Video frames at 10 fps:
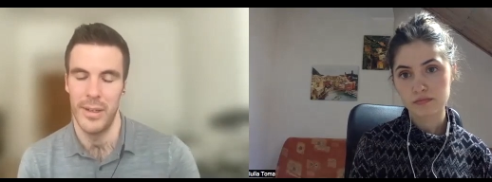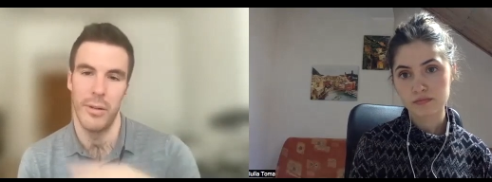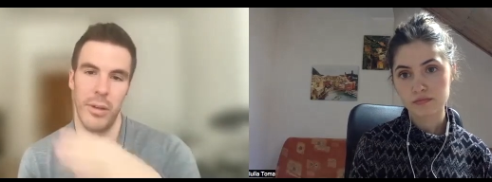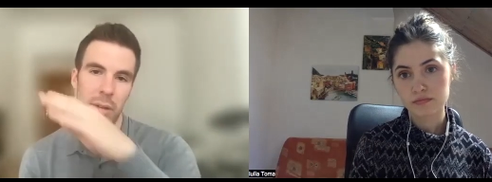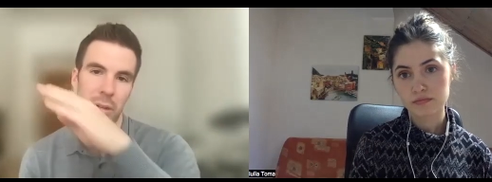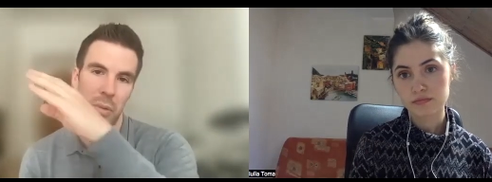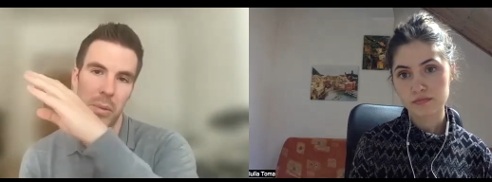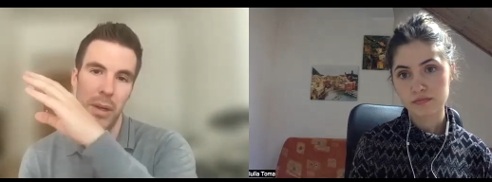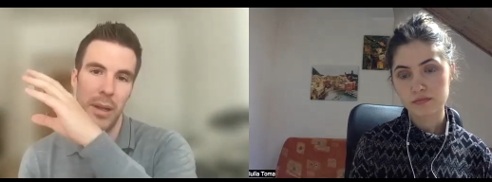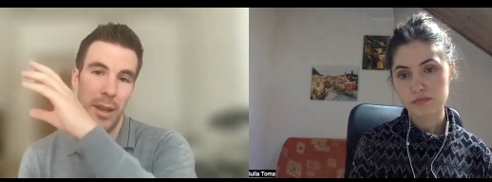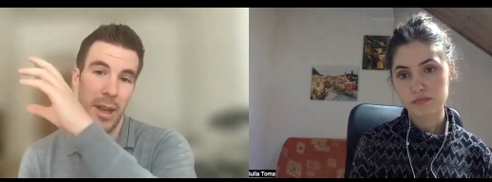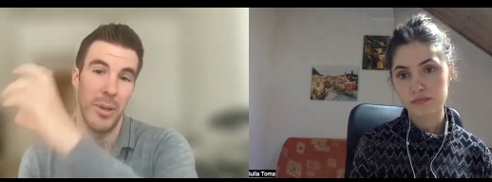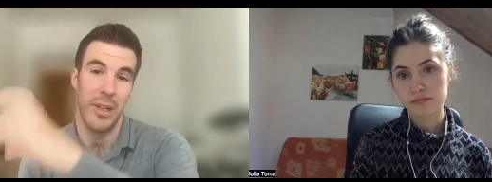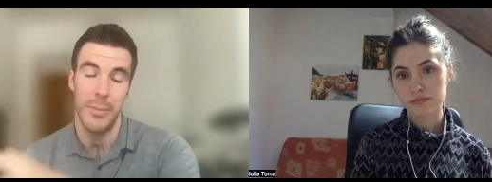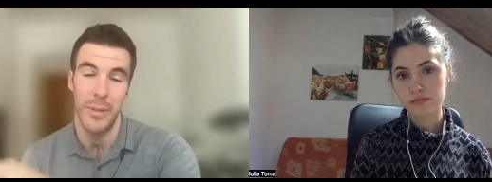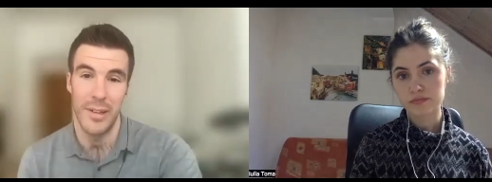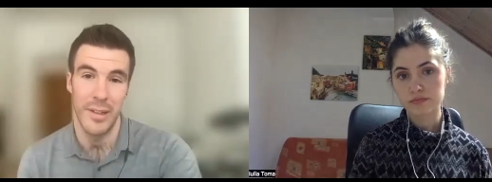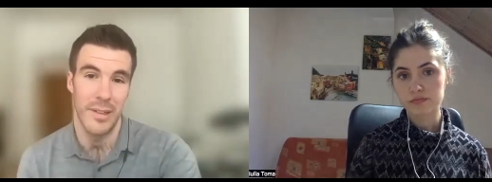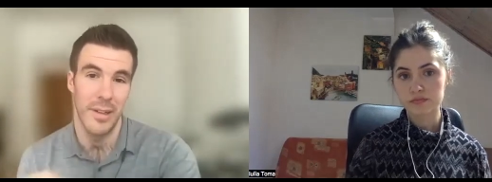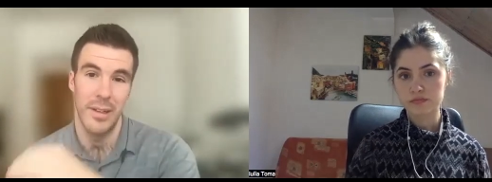Speaker 1: you can do
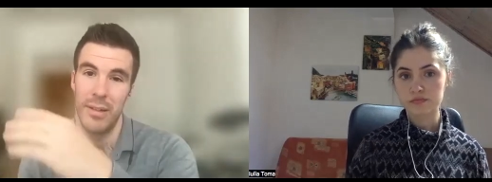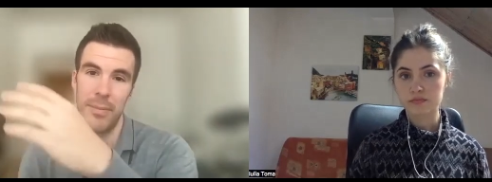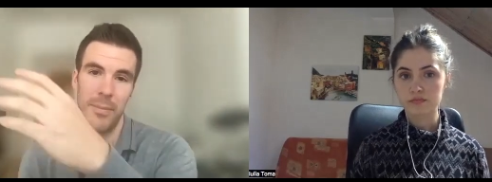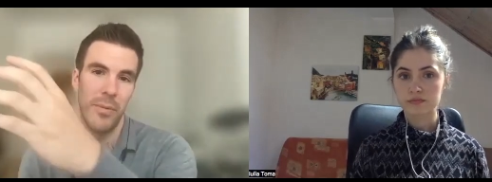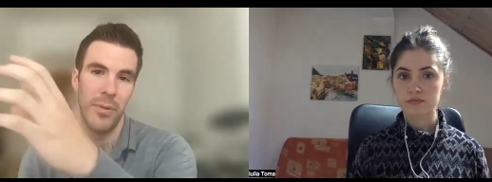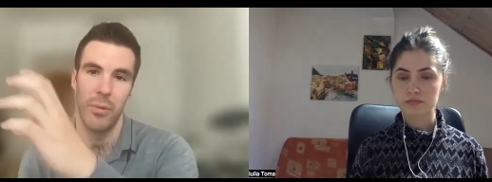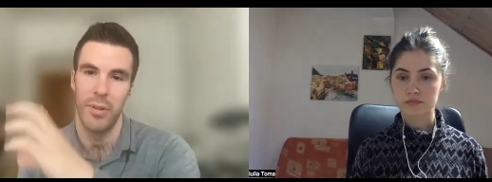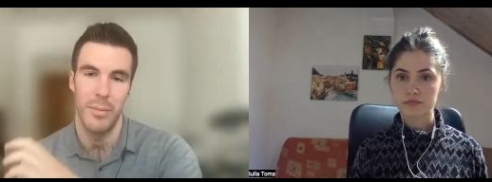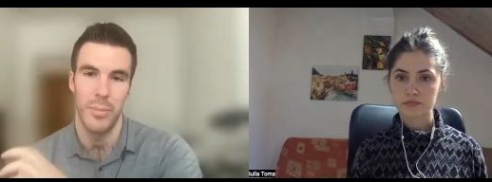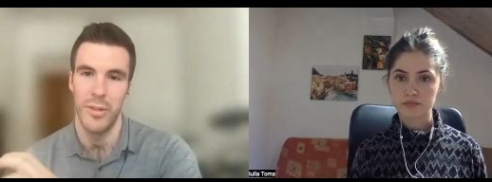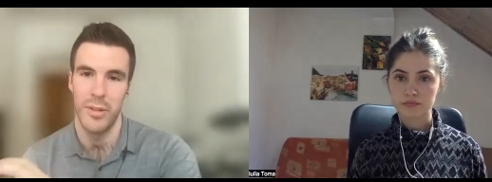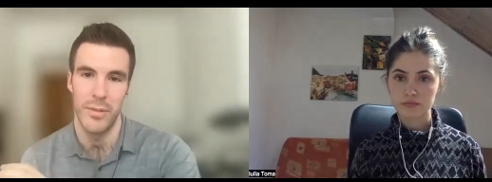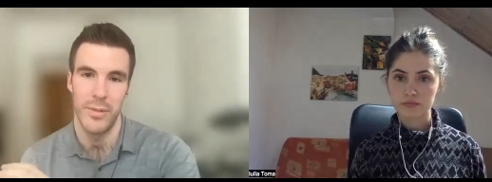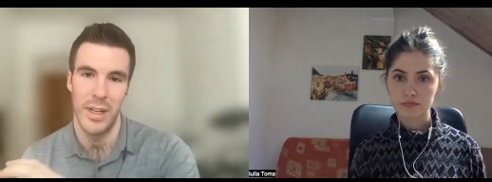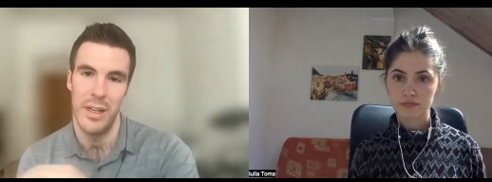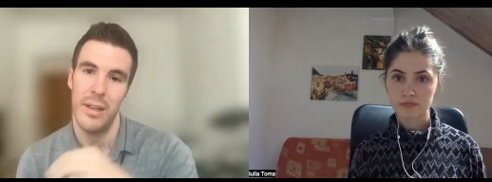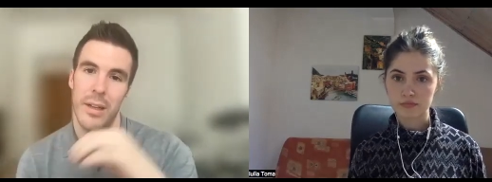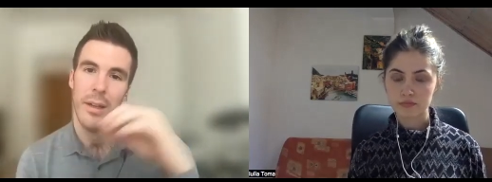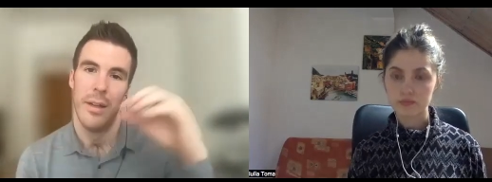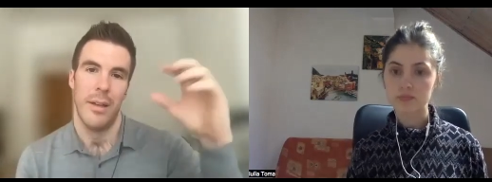epidemiologic studies through a simple survey
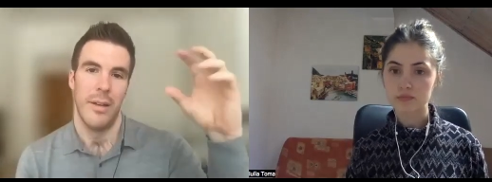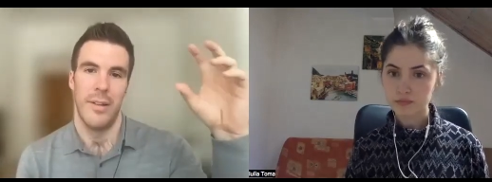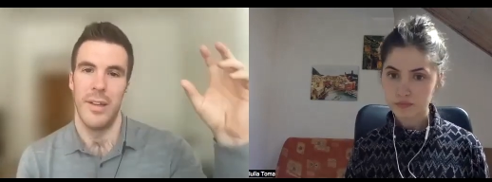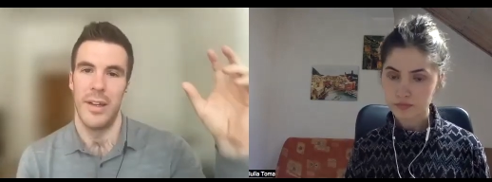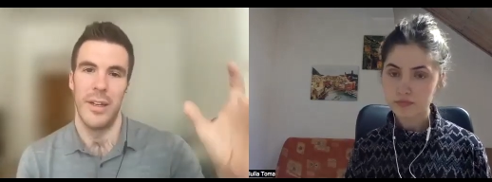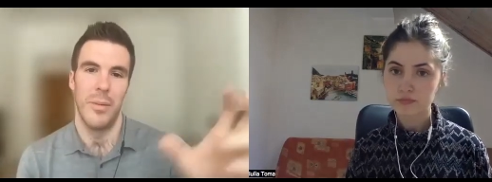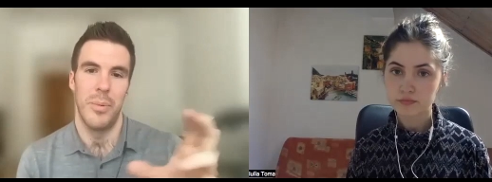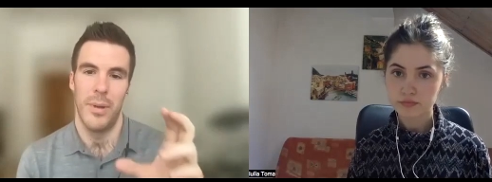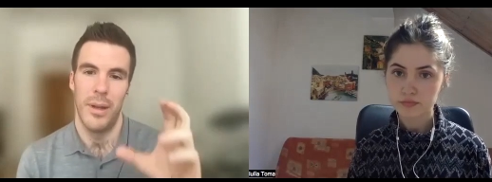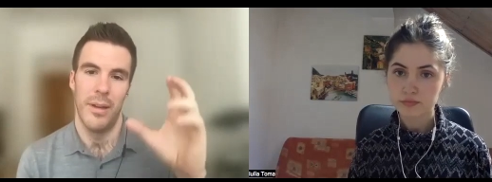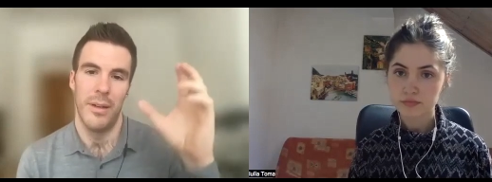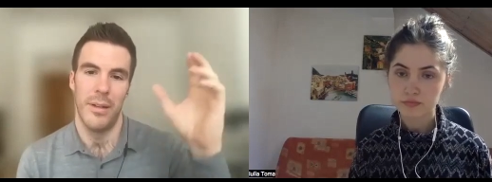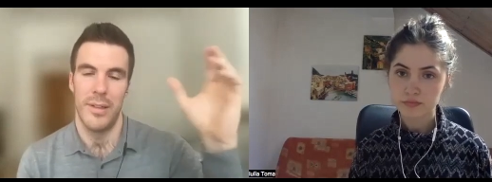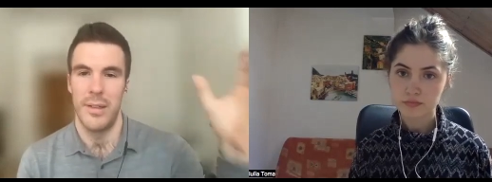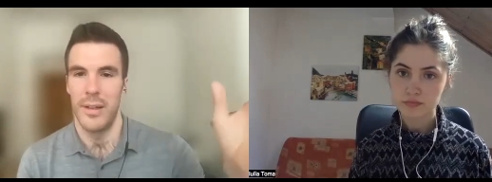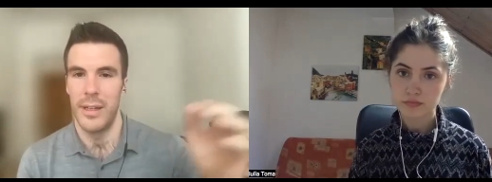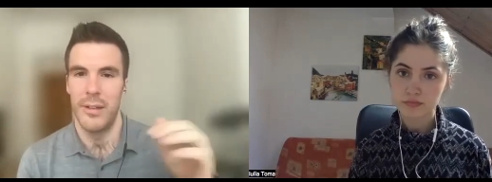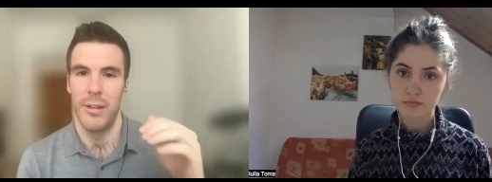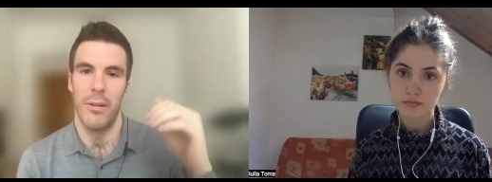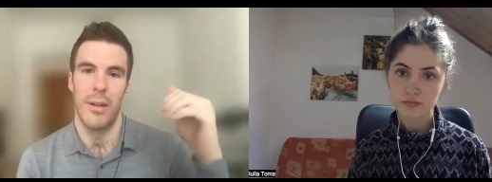setting up a study
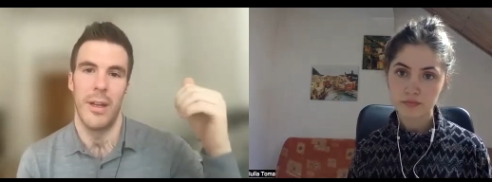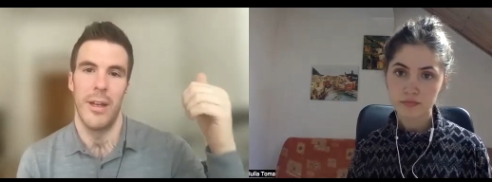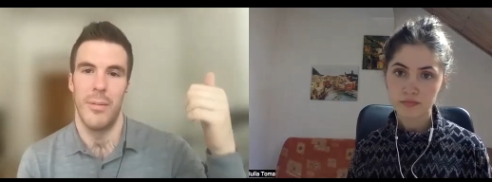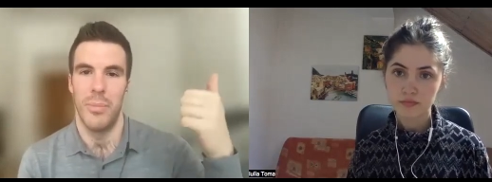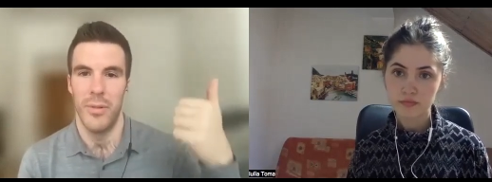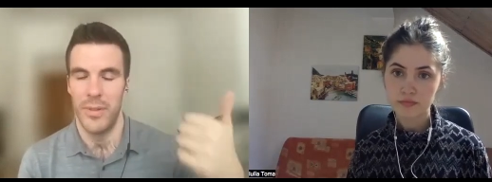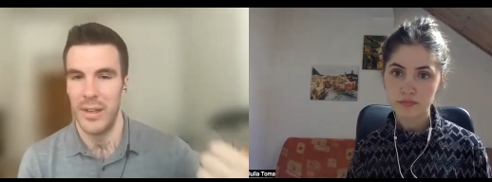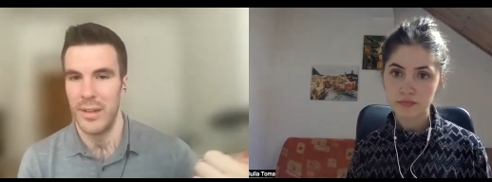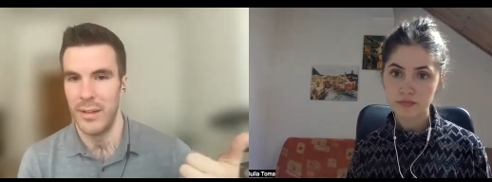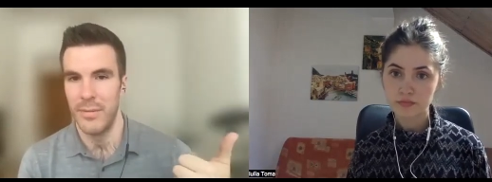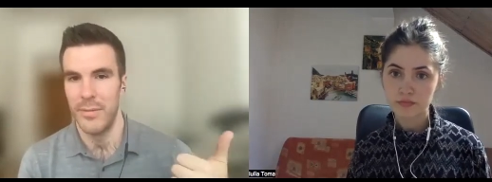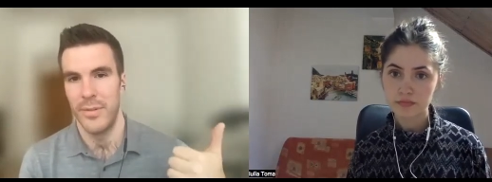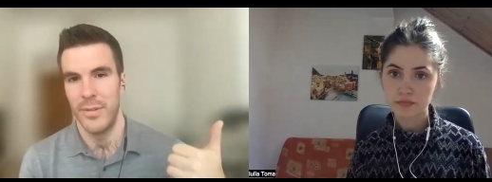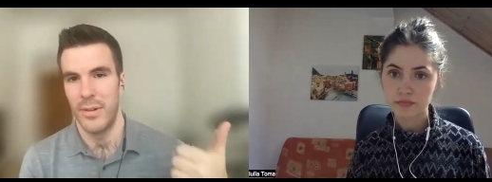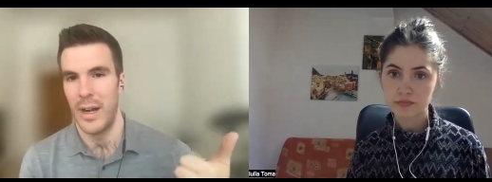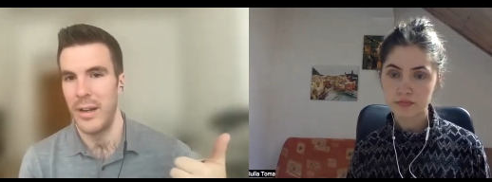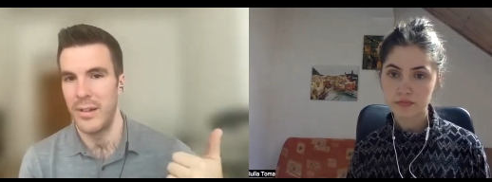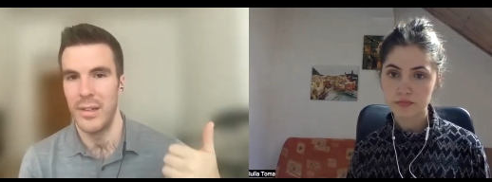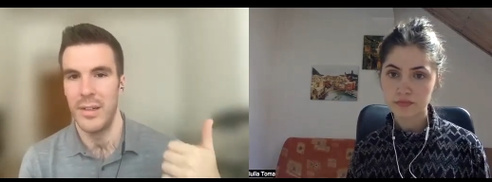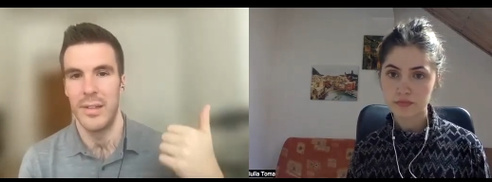to look at preventative
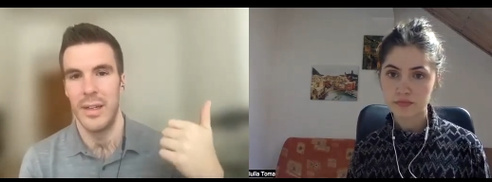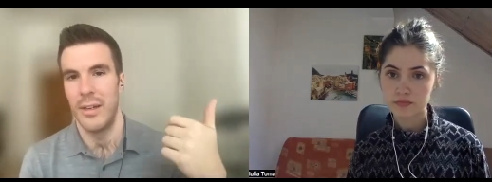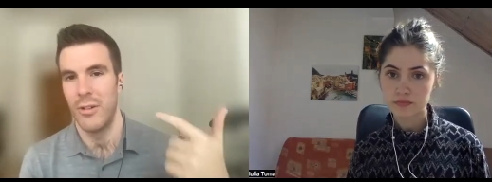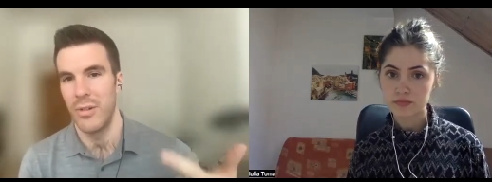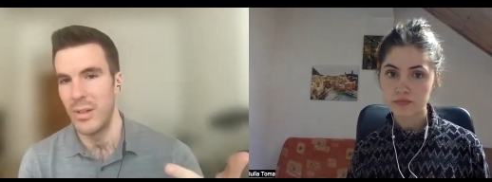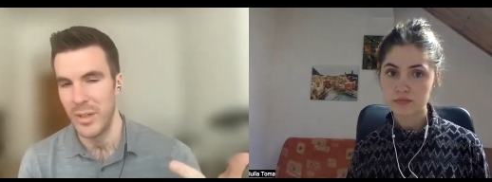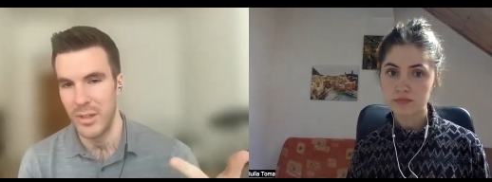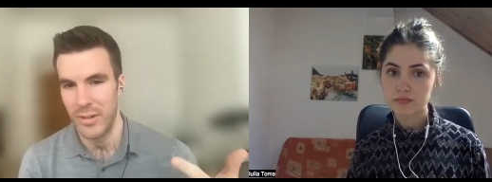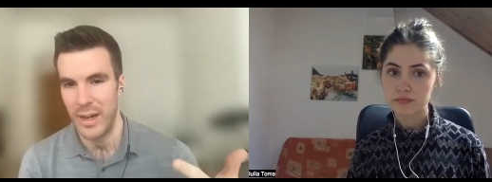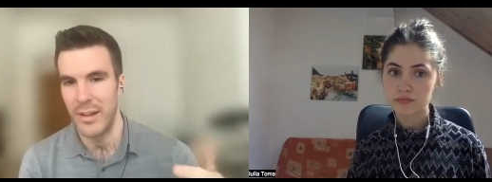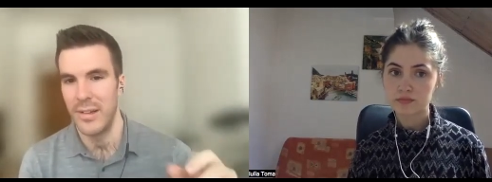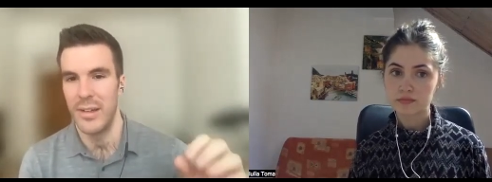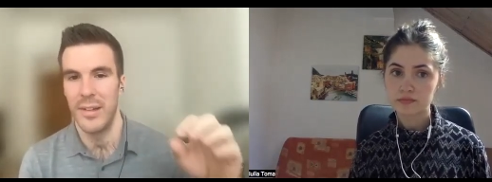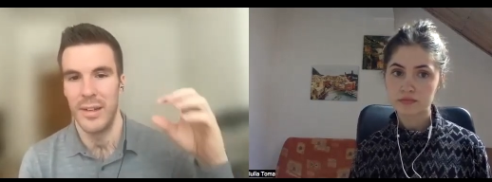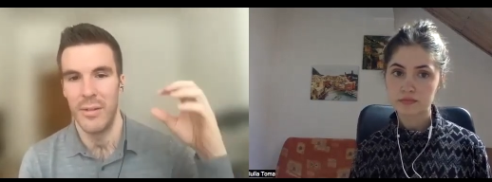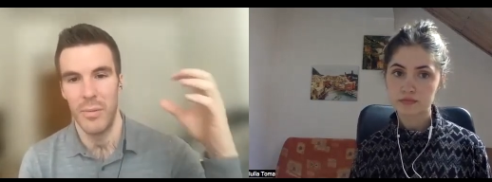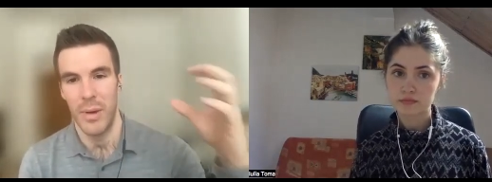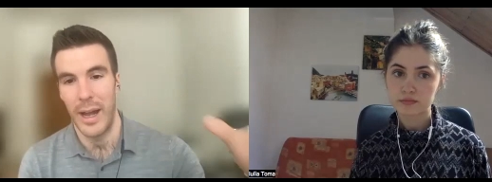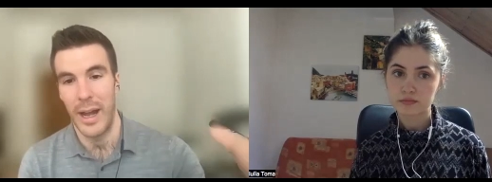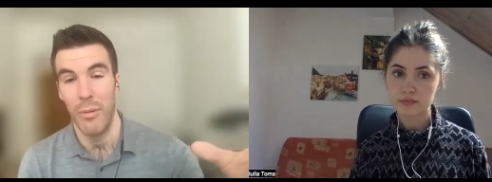strategies and treatment strategies and
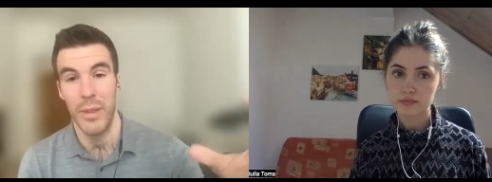how